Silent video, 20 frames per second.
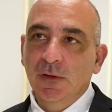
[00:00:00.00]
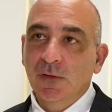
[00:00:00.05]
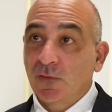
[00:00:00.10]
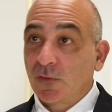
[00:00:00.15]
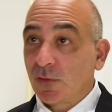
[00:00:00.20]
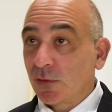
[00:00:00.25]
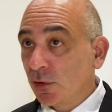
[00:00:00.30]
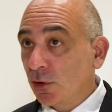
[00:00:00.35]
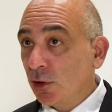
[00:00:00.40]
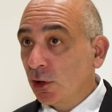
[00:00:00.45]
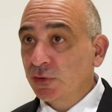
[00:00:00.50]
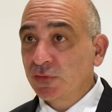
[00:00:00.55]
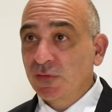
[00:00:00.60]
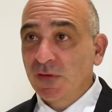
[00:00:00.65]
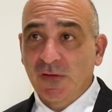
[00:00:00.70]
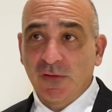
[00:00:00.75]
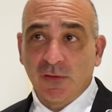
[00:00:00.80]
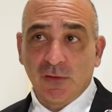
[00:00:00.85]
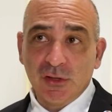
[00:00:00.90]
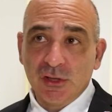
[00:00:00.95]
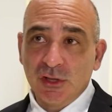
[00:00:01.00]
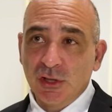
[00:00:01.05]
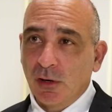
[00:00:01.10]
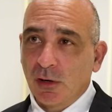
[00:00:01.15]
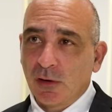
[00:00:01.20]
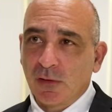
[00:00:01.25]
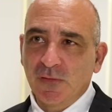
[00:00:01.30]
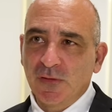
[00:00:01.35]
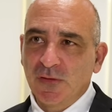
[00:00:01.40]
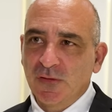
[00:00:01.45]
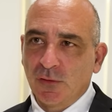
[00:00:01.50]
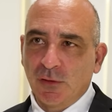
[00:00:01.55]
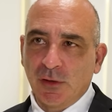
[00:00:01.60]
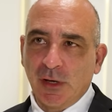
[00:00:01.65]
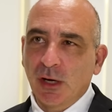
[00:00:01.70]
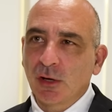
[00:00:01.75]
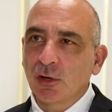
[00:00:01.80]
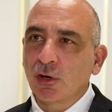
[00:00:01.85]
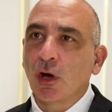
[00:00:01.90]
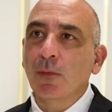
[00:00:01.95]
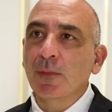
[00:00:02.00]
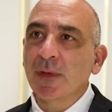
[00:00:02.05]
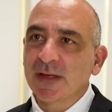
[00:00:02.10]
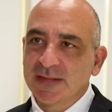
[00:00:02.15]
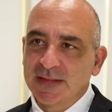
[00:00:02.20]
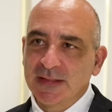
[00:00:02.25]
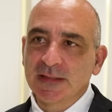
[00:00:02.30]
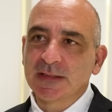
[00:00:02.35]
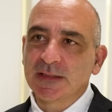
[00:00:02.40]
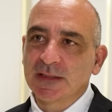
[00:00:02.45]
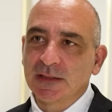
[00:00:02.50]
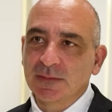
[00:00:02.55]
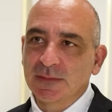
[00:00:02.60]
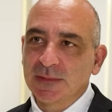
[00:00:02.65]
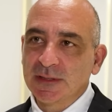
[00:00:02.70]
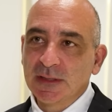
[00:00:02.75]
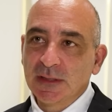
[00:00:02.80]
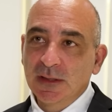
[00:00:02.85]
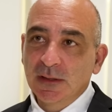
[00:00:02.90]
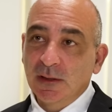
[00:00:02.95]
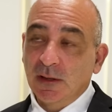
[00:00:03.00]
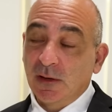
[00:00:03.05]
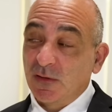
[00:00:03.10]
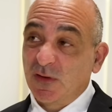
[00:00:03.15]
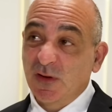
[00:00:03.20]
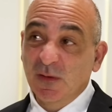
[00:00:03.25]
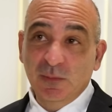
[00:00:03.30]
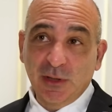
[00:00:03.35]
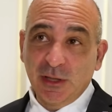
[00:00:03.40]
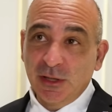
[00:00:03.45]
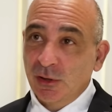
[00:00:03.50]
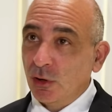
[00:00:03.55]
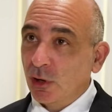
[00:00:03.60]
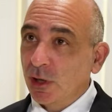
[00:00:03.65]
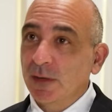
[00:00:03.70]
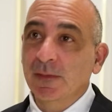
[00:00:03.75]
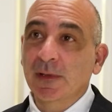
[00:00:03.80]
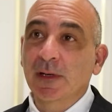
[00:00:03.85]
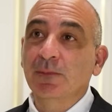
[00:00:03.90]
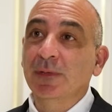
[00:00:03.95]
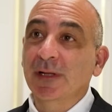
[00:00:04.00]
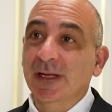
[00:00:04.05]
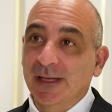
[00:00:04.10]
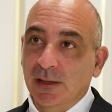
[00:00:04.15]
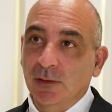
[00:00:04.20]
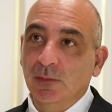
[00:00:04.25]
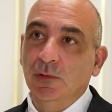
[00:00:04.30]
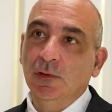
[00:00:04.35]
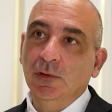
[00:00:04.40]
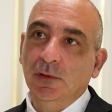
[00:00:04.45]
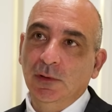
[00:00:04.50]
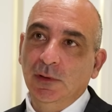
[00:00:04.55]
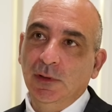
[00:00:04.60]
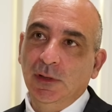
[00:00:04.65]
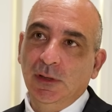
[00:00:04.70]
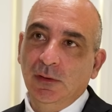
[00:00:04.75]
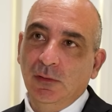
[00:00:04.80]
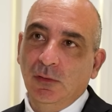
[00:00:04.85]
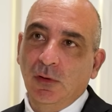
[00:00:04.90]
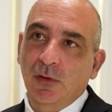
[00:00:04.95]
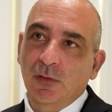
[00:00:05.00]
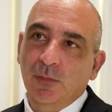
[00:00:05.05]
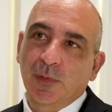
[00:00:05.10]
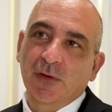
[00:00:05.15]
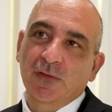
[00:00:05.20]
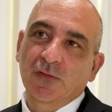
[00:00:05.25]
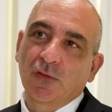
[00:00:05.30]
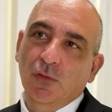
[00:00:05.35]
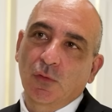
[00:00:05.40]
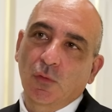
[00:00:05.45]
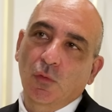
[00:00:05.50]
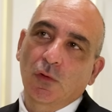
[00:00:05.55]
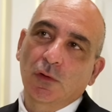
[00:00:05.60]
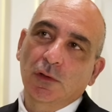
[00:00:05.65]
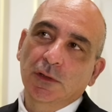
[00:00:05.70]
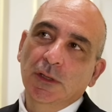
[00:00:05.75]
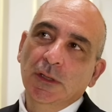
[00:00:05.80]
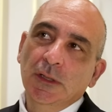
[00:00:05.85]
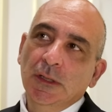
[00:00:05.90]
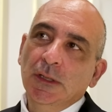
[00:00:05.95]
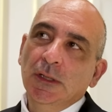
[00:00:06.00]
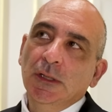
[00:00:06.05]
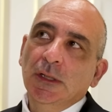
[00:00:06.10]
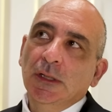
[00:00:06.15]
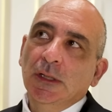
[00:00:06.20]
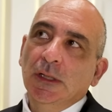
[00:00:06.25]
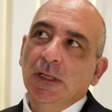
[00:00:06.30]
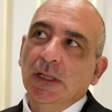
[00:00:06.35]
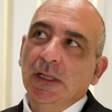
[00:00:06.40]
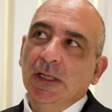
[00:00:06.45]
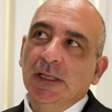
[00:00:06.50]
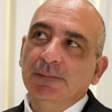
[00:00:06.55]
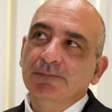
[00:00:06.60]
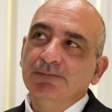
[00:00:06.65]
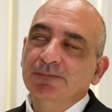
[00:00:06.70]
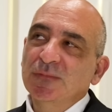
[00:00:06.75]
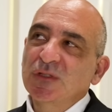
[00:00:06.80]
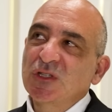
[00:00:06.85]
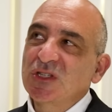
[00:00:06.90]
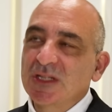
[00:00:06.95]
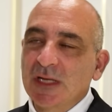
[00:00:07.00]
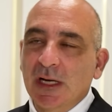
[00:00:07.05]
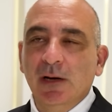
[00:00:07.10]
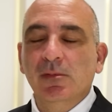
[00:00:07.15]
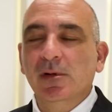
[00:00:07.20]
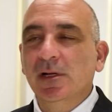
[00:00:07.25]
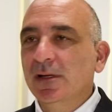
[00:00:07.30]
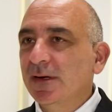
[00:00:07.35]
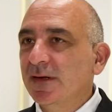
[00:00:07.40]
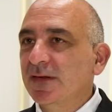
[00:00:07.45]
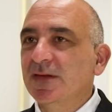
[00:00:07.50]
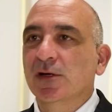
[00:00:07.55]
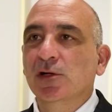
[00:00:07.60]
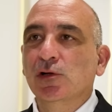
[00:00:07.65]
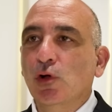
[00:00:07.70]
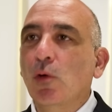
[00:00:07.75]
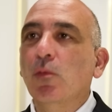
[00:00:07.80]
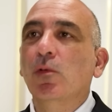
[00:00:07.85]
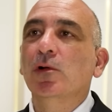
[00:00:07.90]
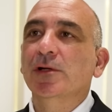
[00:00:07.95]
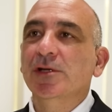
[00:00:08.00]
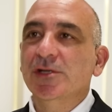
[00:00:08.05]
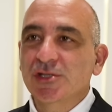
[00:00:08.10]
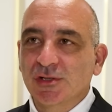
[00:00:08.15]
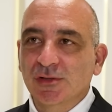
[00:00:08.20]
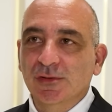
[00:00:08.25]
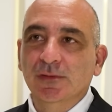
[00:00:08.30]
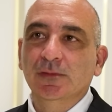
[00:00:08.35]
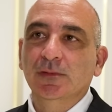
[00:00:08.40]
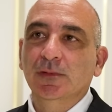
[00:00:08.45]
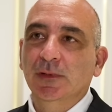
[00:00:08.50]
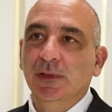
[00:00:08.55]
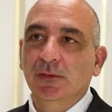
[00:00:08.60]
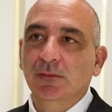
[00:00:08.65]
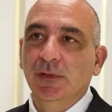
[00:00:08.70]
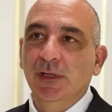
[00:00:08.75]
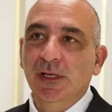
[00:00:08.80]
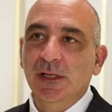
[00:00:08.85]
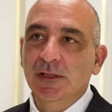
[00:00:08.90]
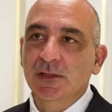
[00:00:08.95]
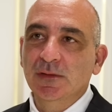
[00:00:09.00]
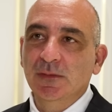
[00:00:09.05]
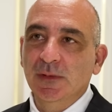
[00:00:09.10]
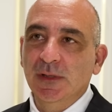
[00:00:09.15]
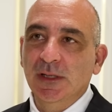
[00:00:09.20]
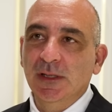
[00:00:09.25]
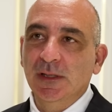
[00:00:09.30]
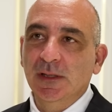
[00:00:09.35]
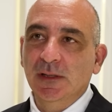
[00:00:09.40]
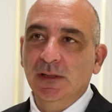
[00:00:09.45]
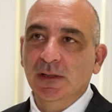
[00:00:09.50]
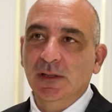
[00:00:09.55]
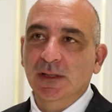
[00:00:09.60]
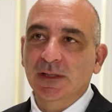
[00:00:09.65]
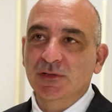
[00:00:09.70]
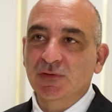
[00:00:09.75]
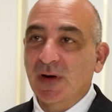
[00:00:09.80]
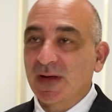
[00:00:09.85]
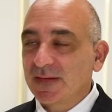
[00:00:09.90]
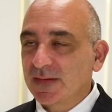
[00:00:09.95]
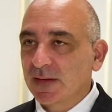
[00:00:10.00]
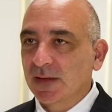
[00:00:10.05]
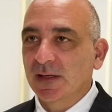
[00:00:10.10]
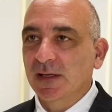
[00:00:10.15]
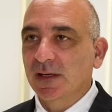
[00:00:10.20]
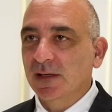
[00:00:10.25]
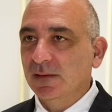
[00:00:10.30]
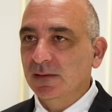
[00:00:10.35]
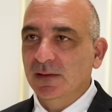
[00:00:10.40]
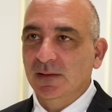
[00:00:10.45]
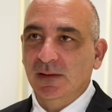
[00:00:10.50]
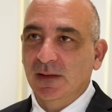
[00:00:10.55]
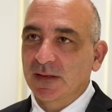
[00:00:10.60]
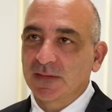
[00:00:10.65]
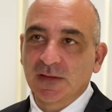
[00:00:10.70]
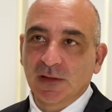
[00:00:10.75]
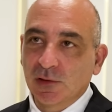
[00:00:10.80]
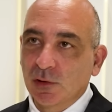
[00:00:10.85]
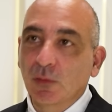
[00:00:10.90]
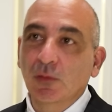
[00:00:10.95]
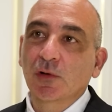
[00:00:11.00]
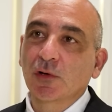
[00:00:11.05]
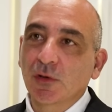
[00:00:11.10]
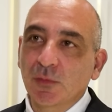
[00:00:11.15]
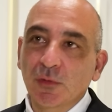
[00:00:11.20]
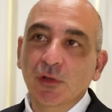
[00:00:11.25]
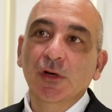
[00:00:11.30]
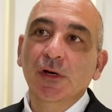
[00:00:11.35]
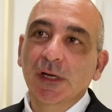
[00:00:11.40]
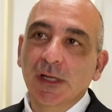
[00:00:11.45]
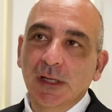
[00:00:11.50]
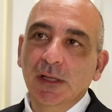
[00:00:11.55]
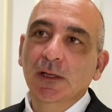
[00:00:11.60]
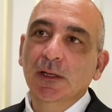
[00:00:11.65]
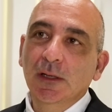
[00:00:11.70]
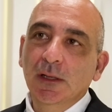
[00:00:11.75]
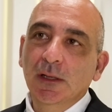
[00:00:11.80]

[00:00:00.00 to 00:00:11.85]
certain countries, certain geographies, certain economic systems are simply not even applicable in other parts of the world. Sustainability is a global issue, and we need to be addressing it as a global community.